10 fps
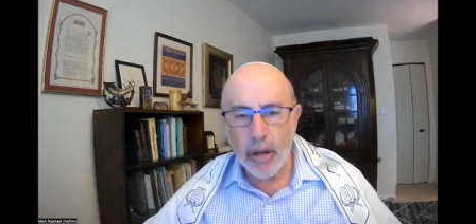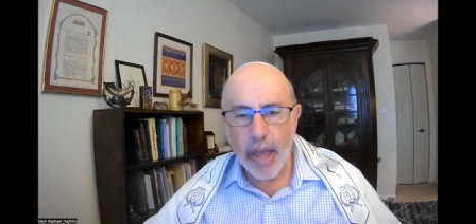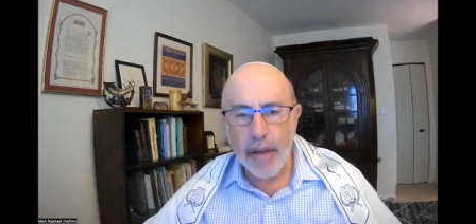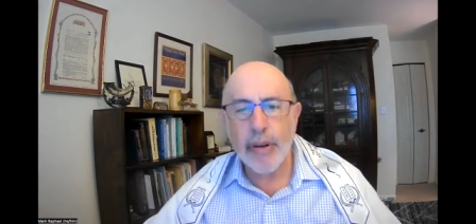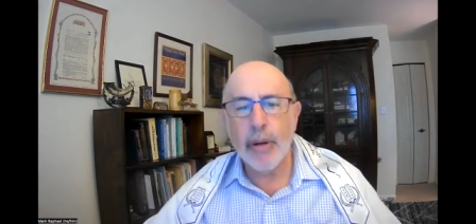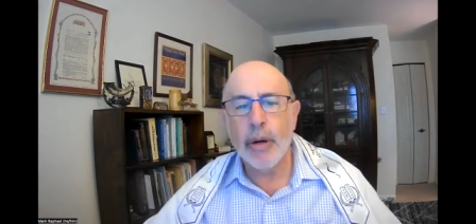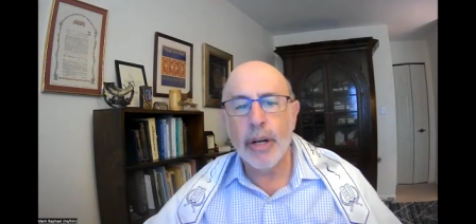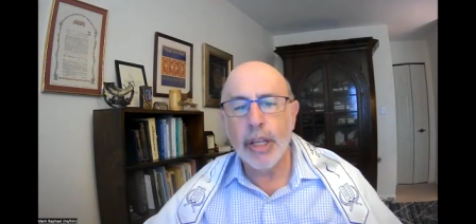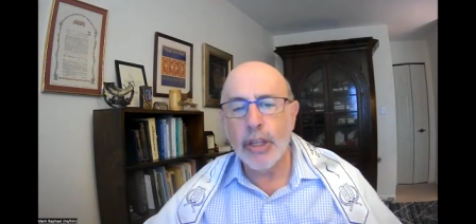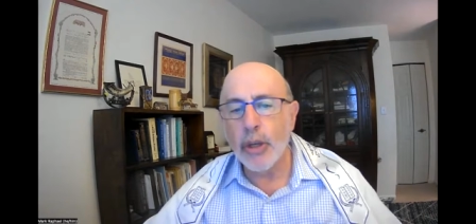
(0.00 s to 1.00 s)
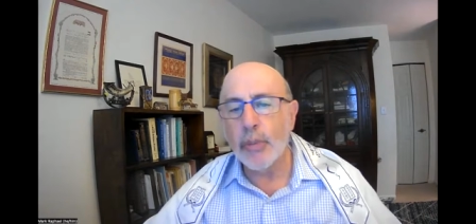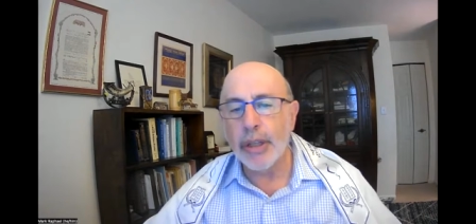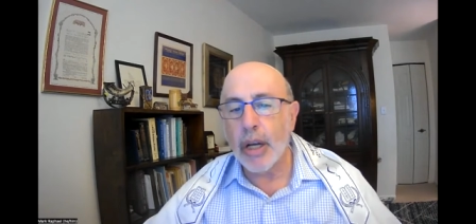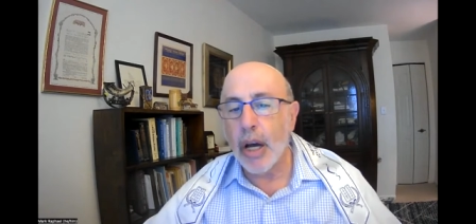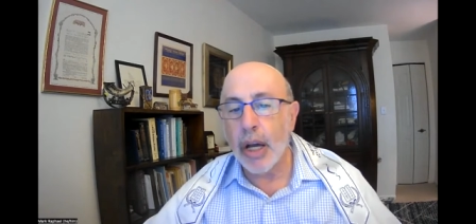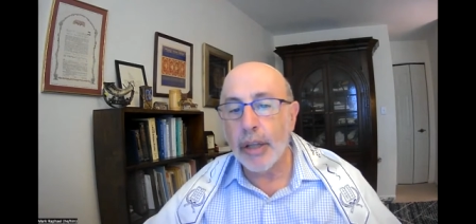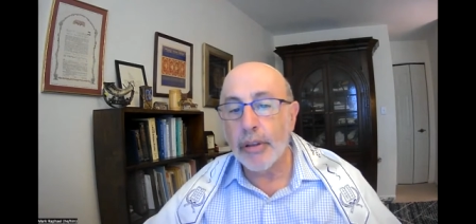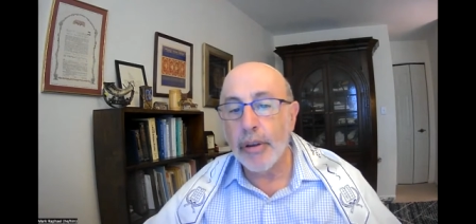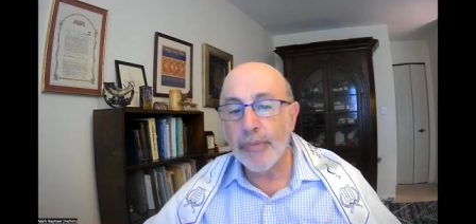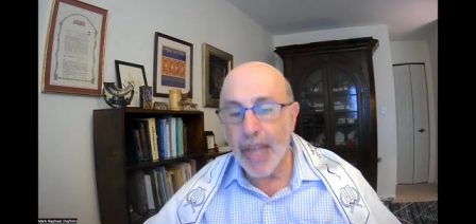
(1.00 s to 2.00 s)
Everyone in
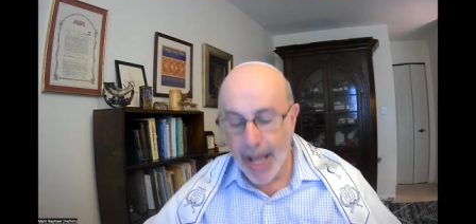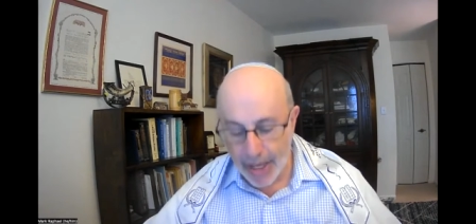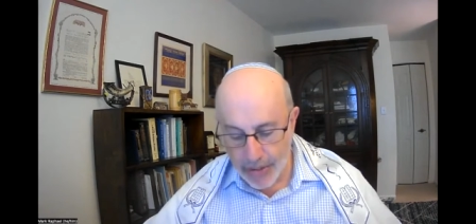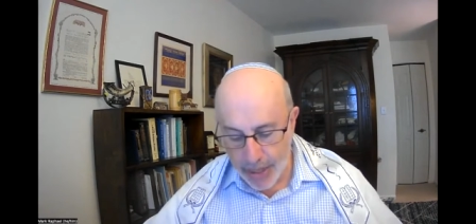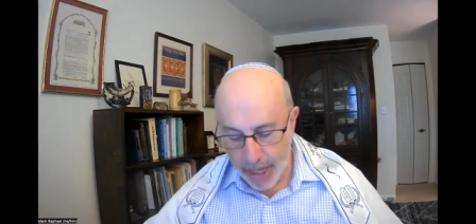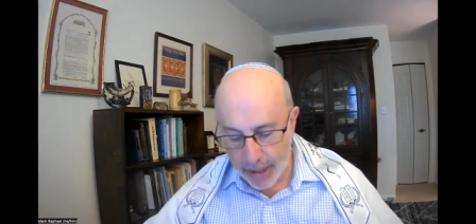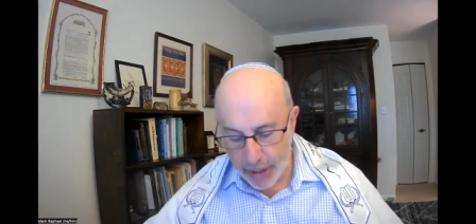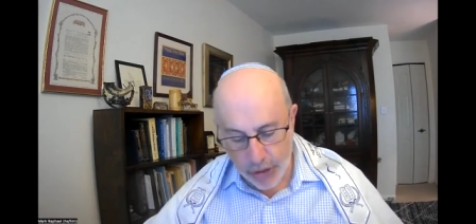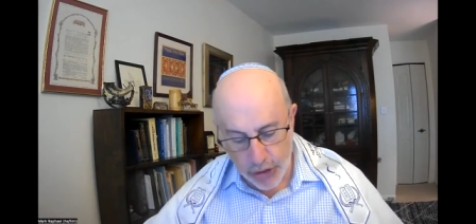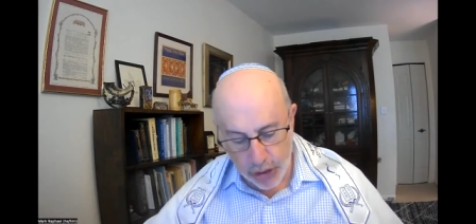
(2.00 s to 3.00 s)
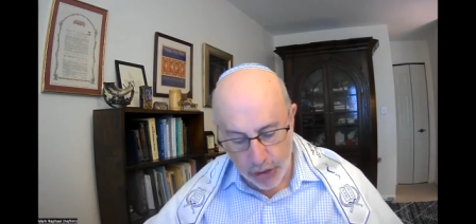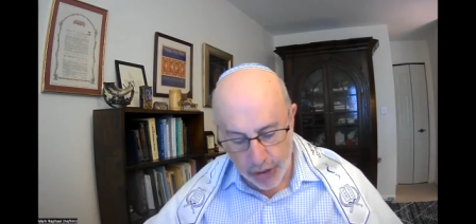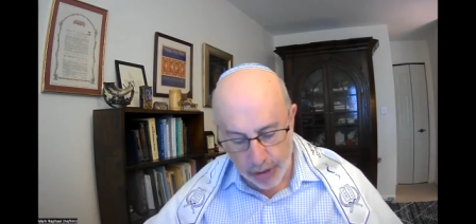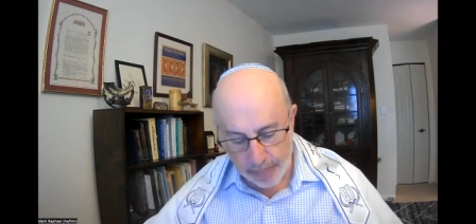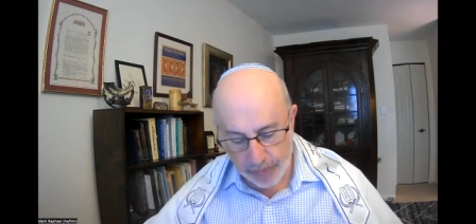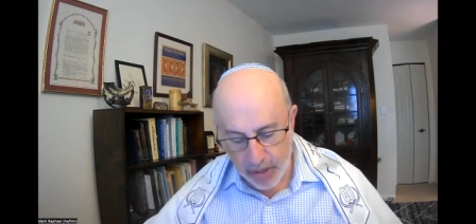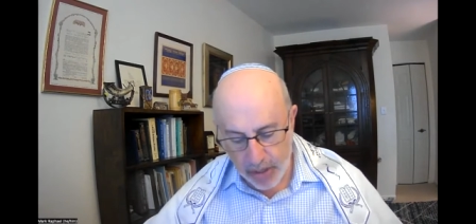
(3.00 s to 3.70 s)
humankind has that injunction.